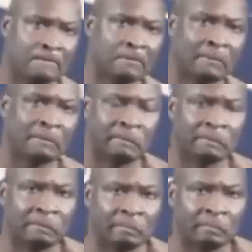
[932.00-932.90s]

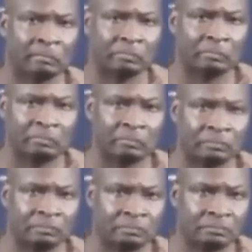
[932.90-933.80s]

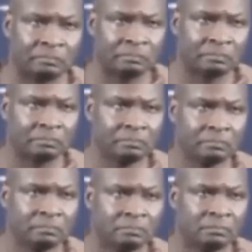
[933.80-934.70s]

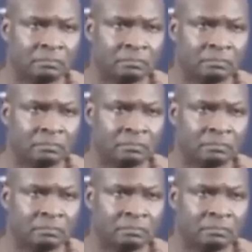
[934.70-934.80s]
(no one is talking)